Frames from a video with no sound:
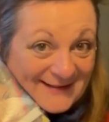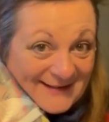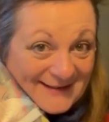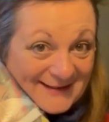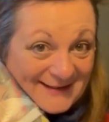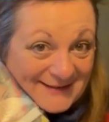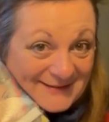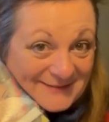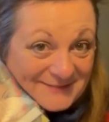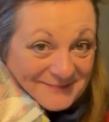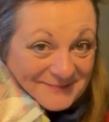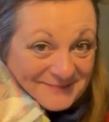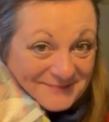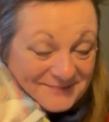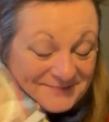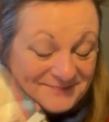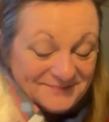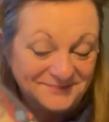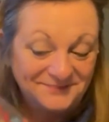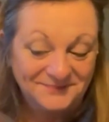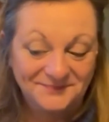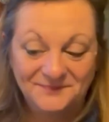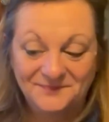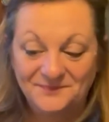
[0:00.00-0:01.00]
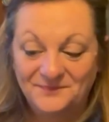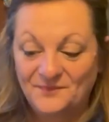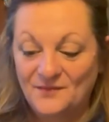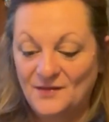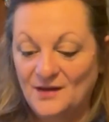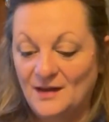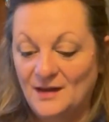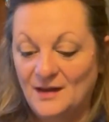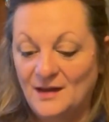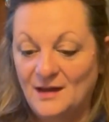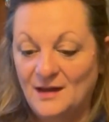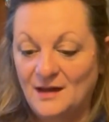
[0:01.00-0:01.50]
it.
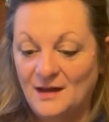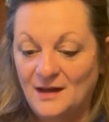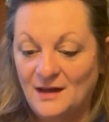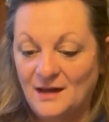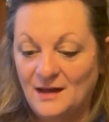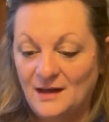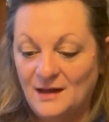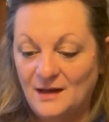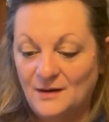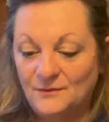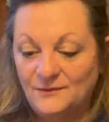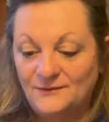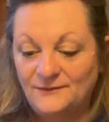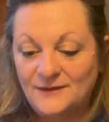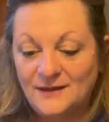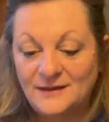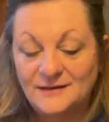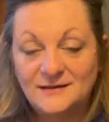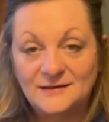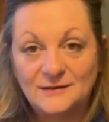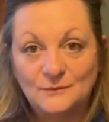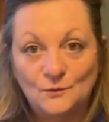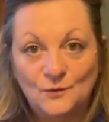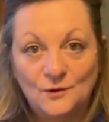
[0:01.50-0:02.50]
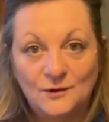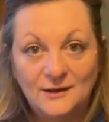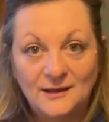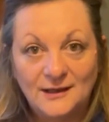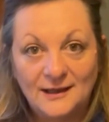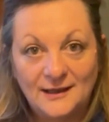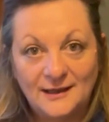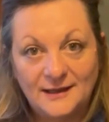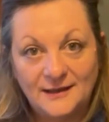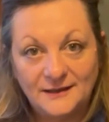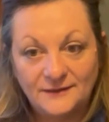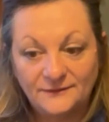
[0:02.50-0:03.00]
We've got some work
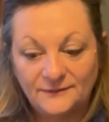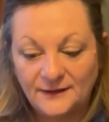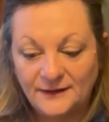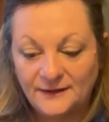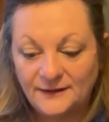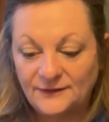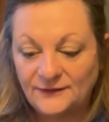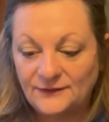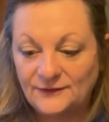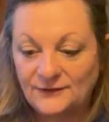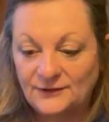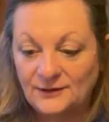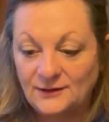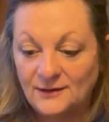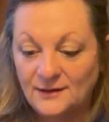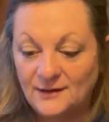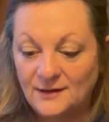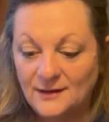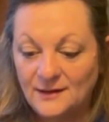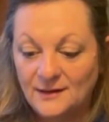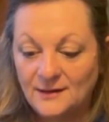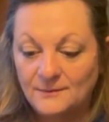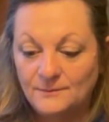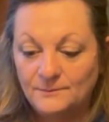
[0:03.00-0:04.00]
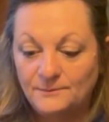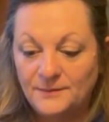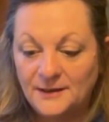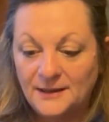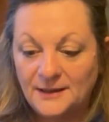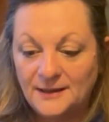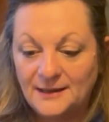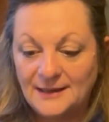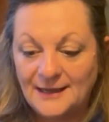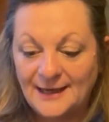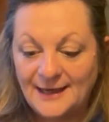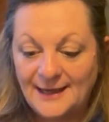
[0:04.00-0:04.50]
ahead of us,
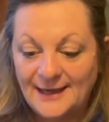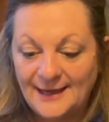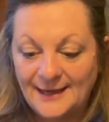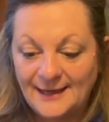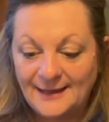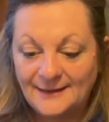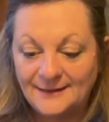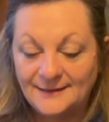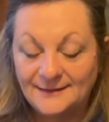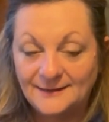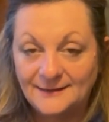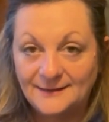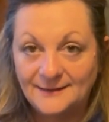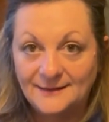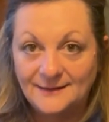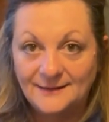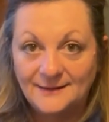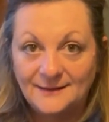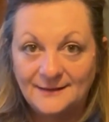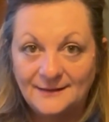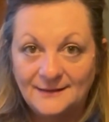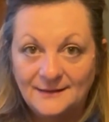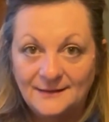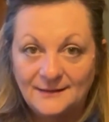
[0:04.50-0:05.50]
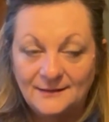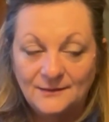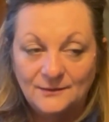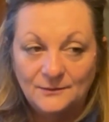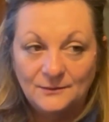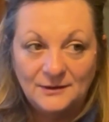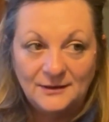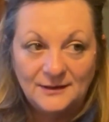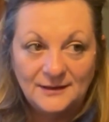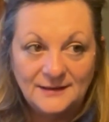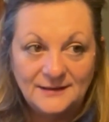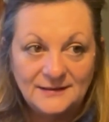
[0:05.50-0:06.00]
but hey,
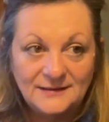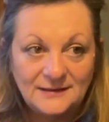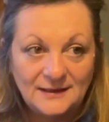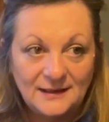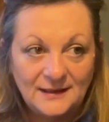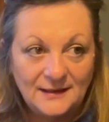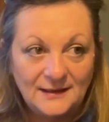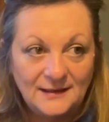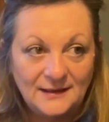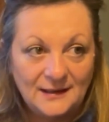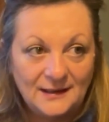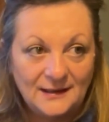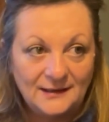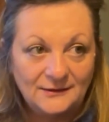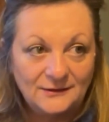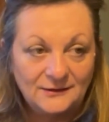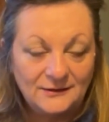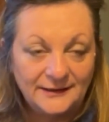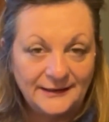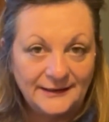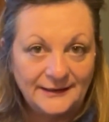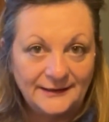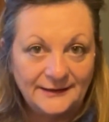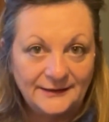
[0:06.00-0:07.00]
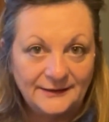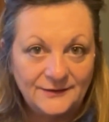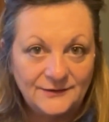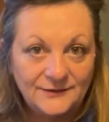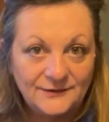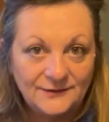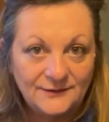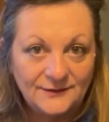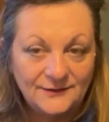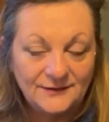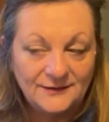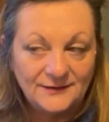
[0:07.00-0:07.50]
what do they say? Idle hands
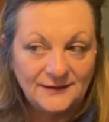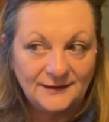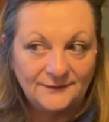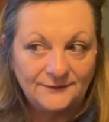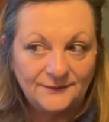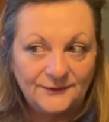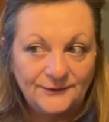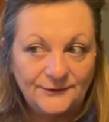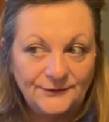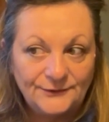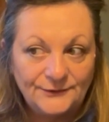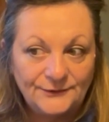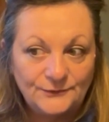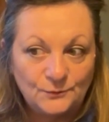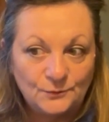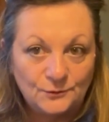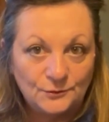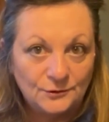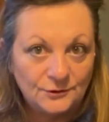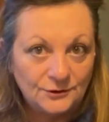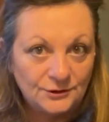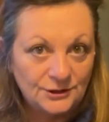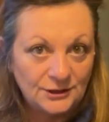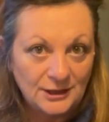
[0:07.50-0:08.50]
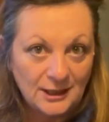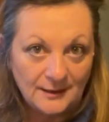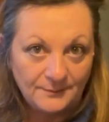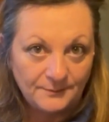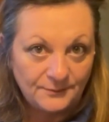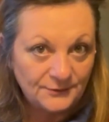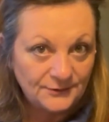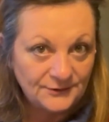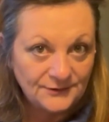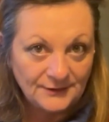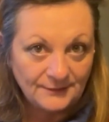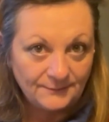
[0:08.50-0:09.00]
are the devil's workshop
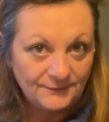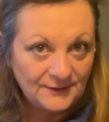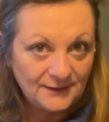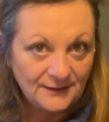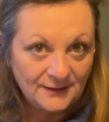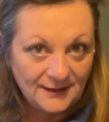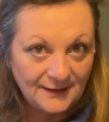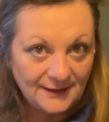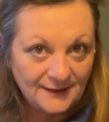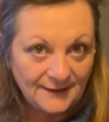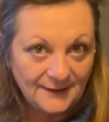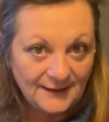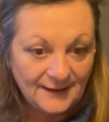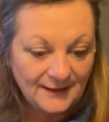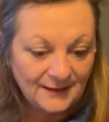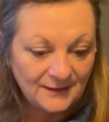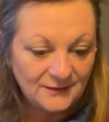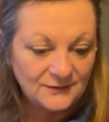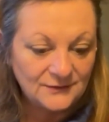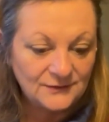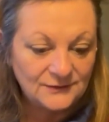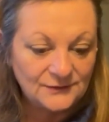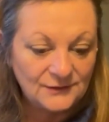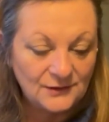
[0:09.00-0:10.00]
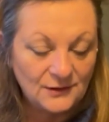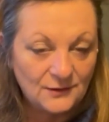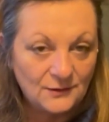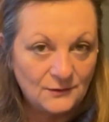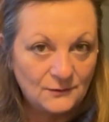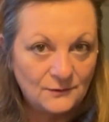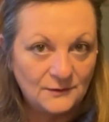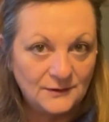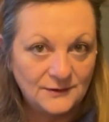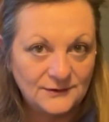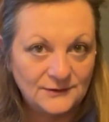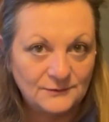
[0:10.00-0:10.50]
or something like that.
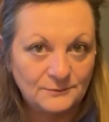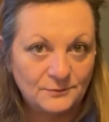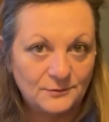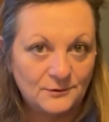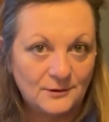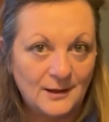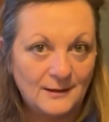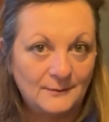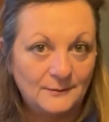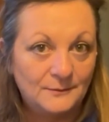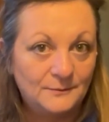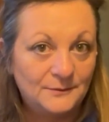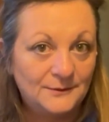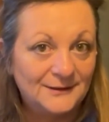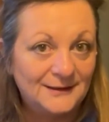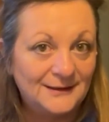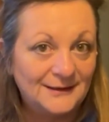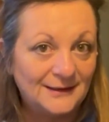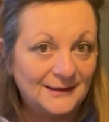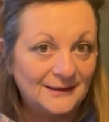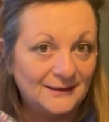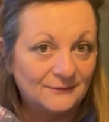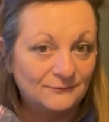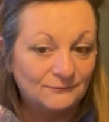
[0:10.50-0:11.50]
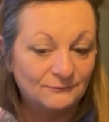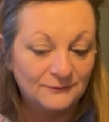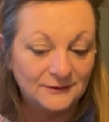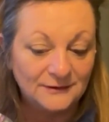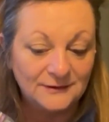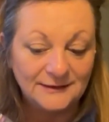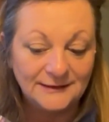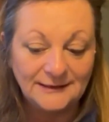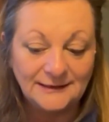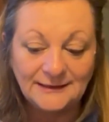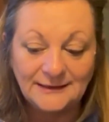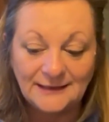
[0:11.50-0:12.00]
So it's probably a
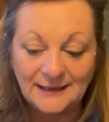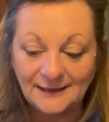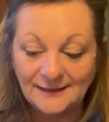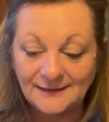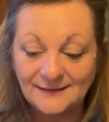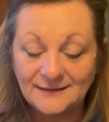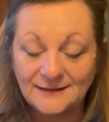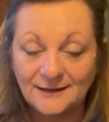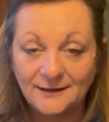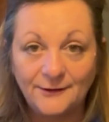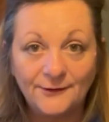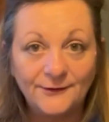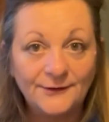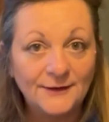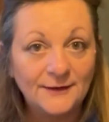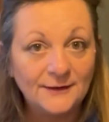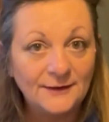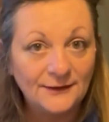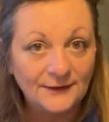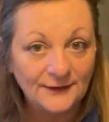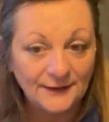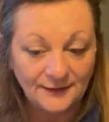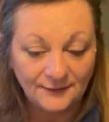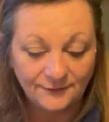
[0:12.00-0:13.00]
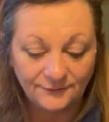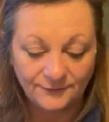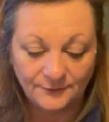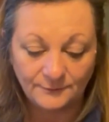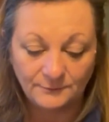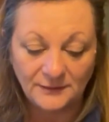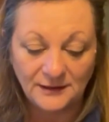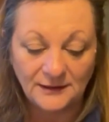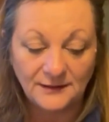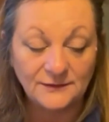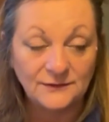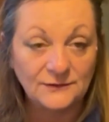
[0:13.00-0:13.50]
really nice, healthy thing for
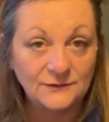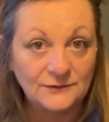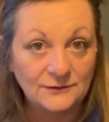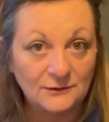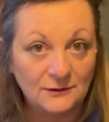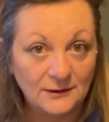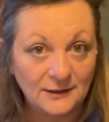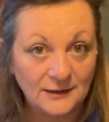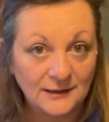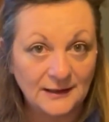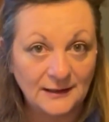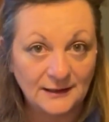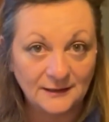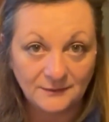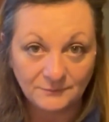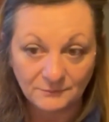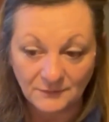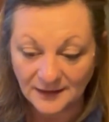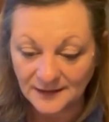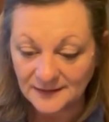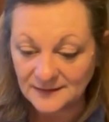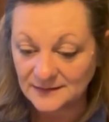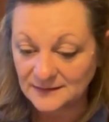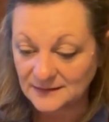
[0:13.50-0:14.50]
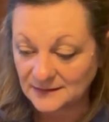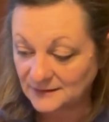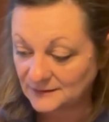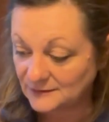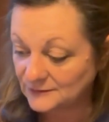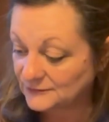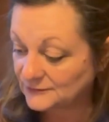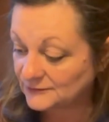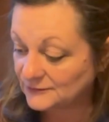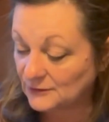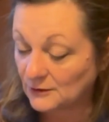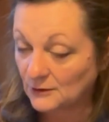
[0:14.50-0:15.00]
me to start getting my
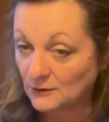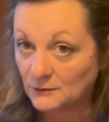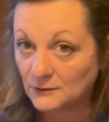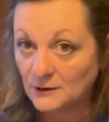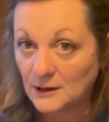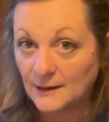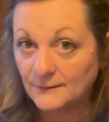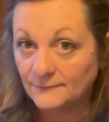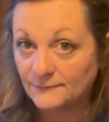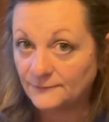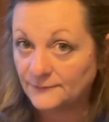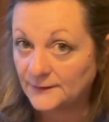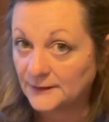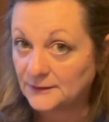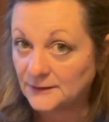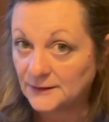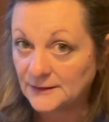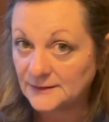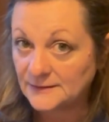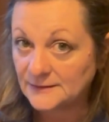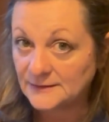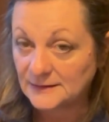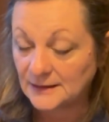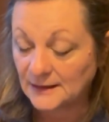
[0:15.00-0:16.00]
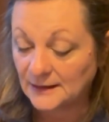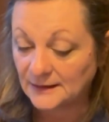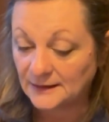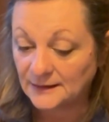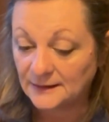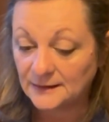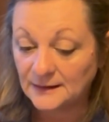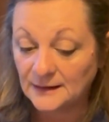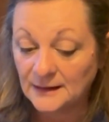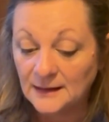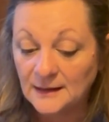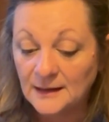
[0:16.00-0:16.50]
seeds sown. I'm very
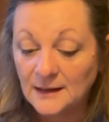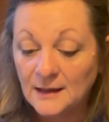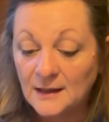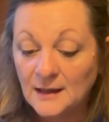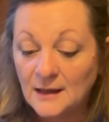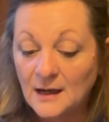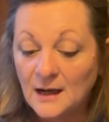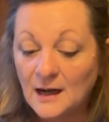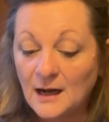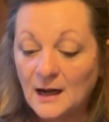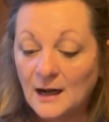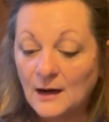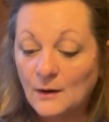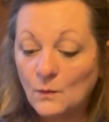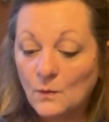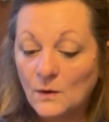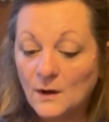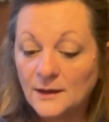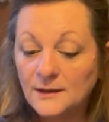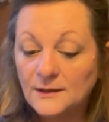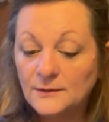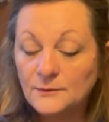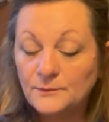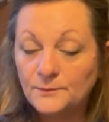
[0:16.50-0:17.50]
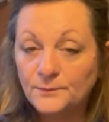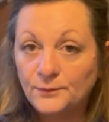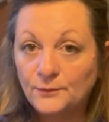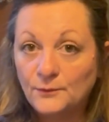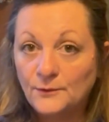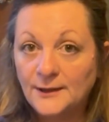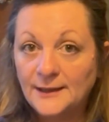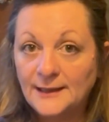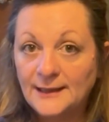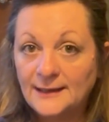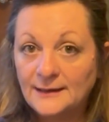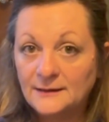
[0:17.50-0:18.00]
excited. I want to
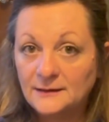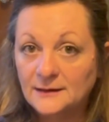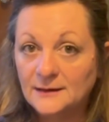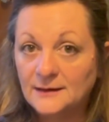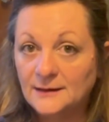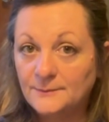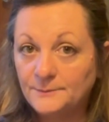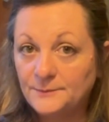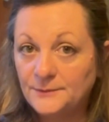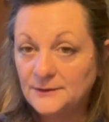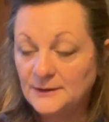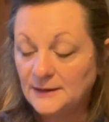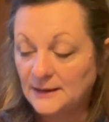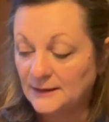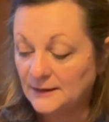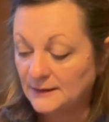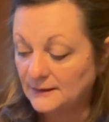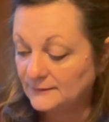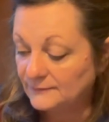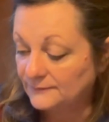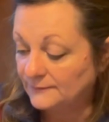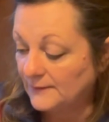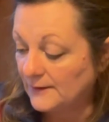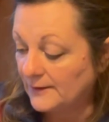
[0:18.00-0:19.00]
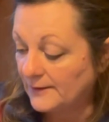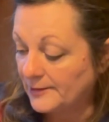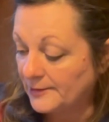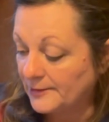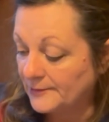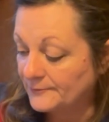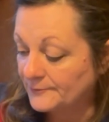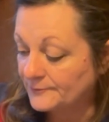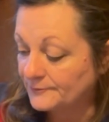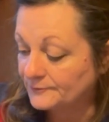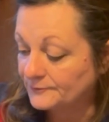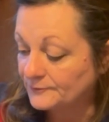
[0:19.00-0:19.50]
point out a couple of
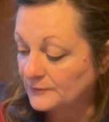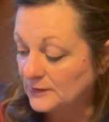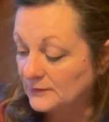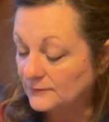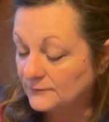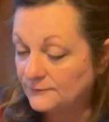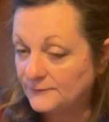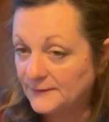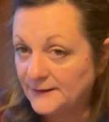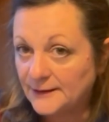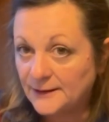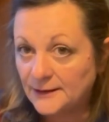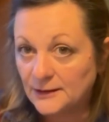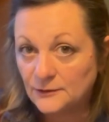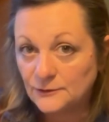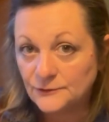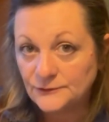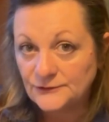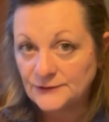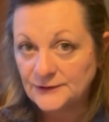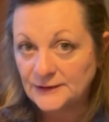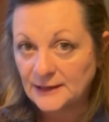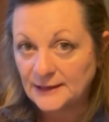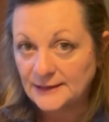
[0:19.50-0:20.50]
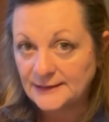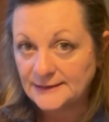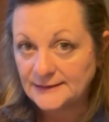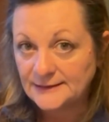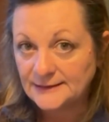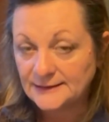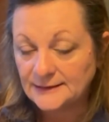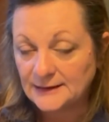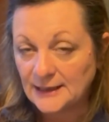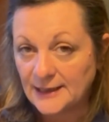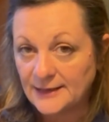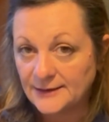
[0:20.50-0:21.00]
videos that I
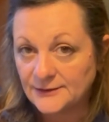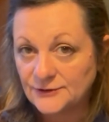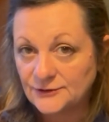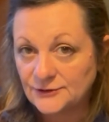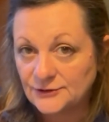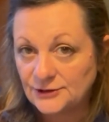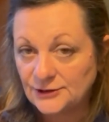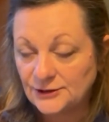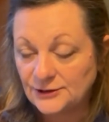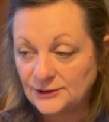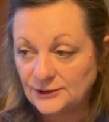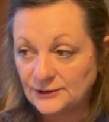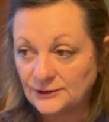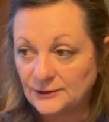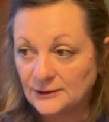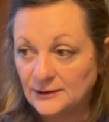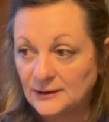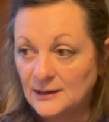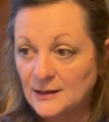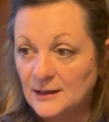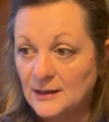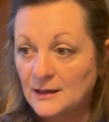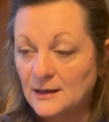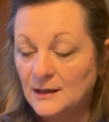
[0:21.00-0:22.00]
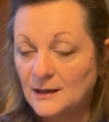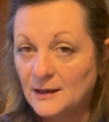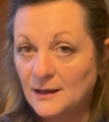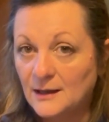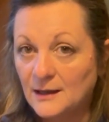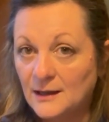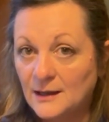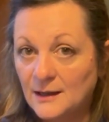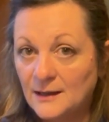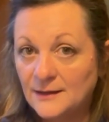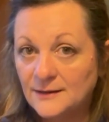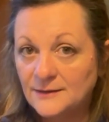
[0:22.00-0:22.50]
did last year
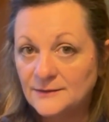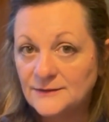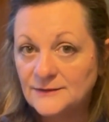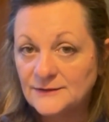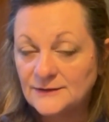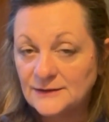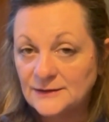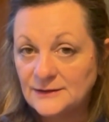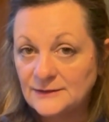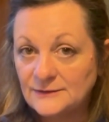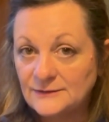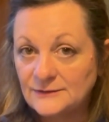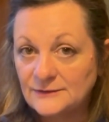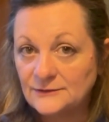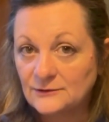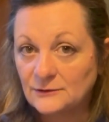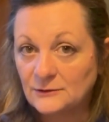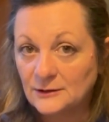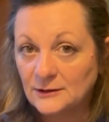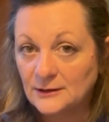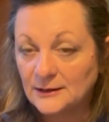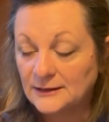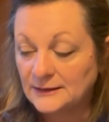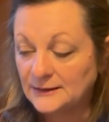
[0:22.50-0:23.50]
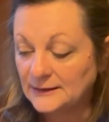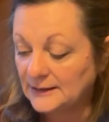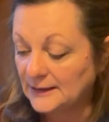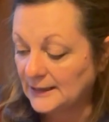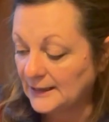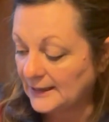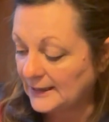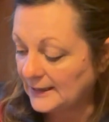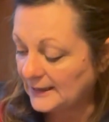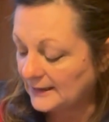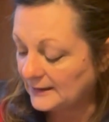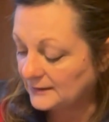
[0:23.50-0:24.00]
on seed starting
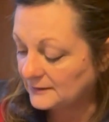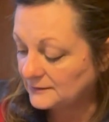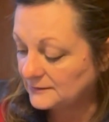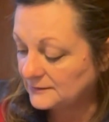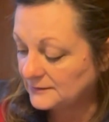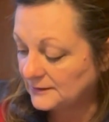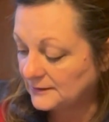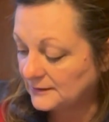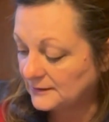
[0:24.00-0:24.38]
and